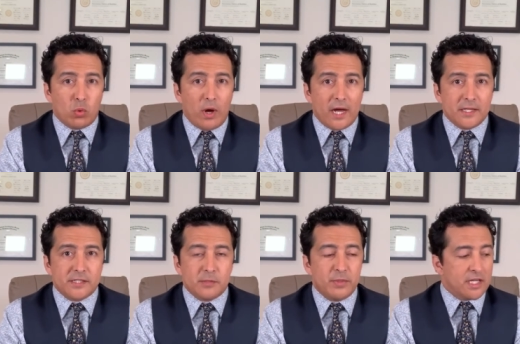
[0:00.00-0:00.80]

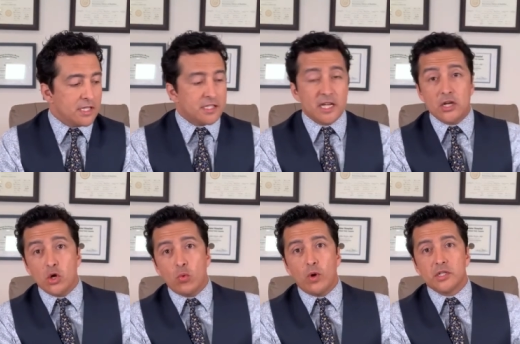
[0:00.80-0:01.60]
twice because they
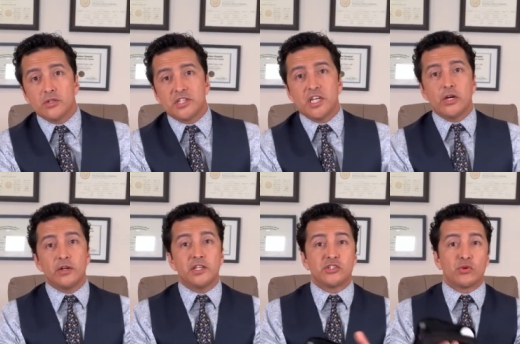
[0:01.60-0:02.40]
don't want to
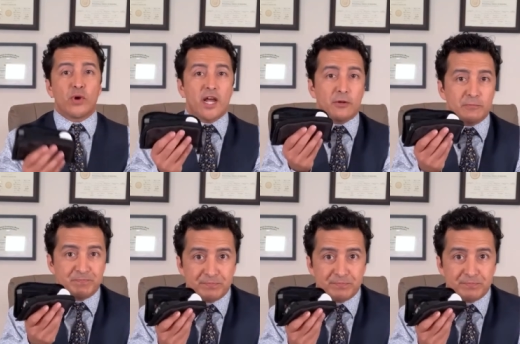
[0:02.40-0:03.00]
carry this around.